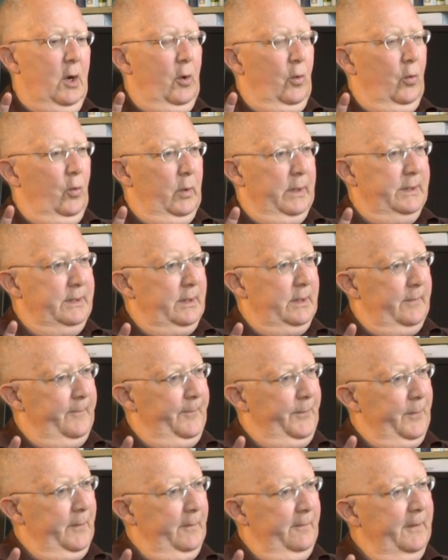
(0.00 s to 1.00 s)
was a
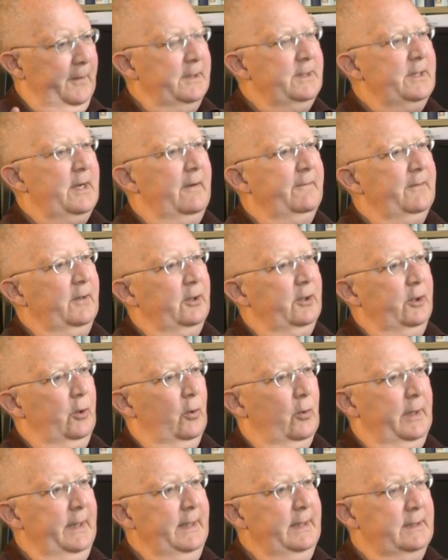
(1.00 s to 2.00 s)
philosophically
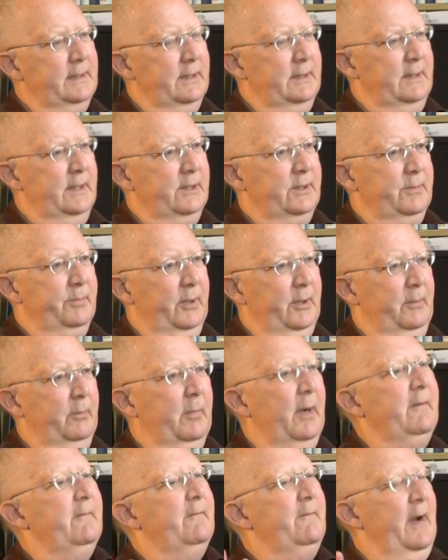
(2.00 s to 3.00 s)
oriented discipline,
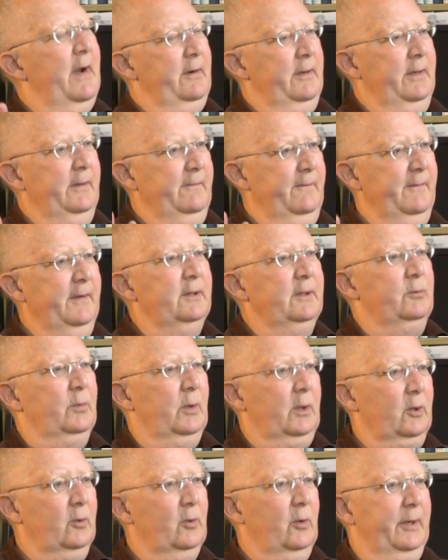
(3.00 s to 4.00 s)
but very
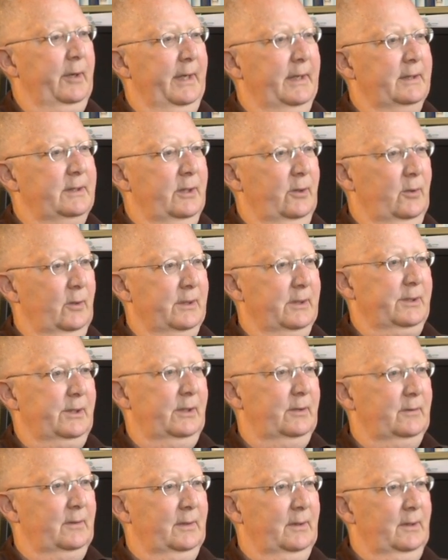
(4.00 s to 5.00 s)
fieldwork oriented
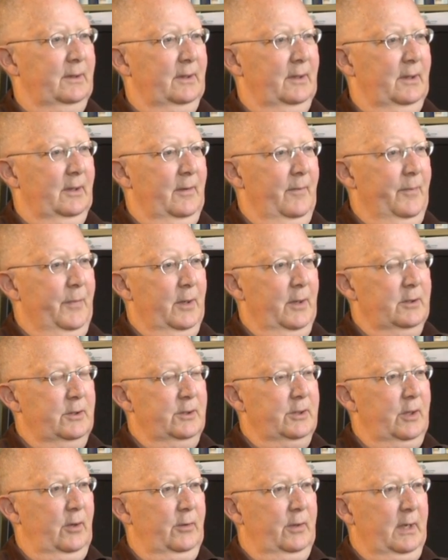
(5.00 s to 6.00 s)
also. Mm-hmm.
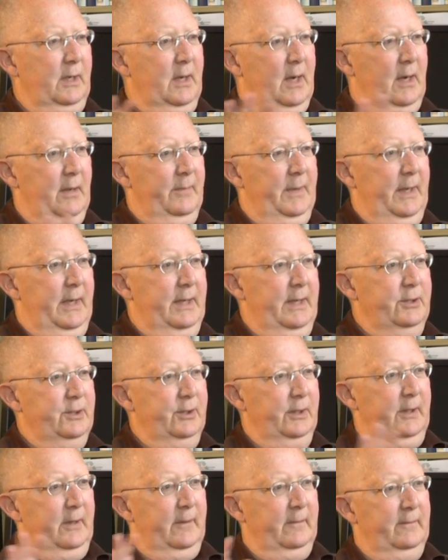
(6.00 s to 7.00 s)
So the
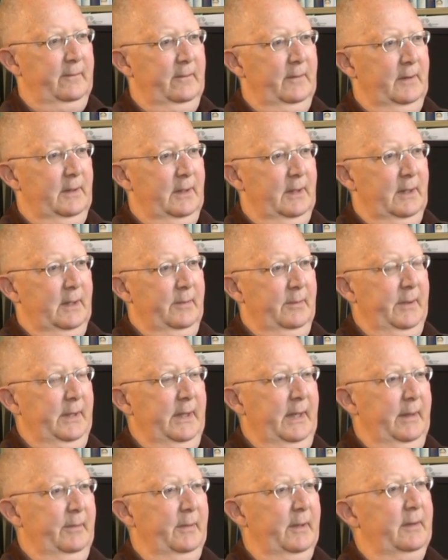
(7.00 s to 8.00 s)
combination of
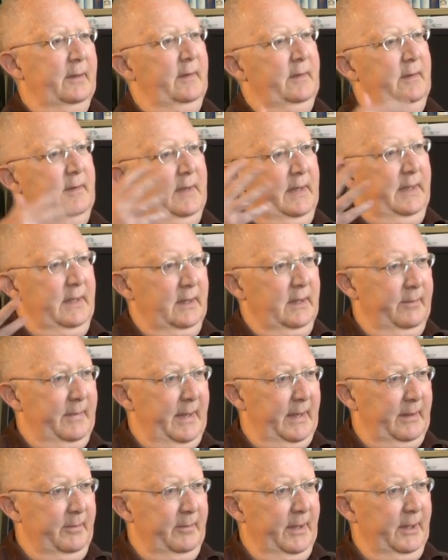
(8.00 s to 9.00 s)
being able to think
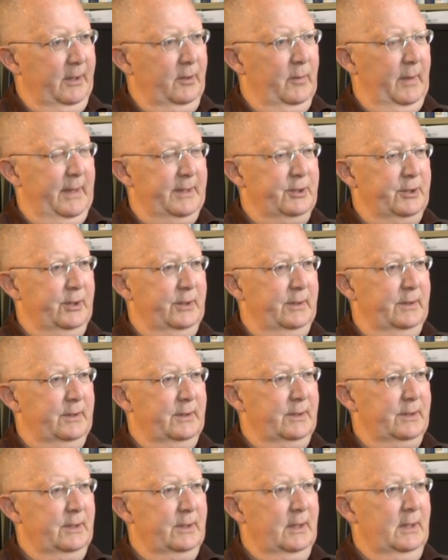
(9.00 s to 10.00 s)
about big questions,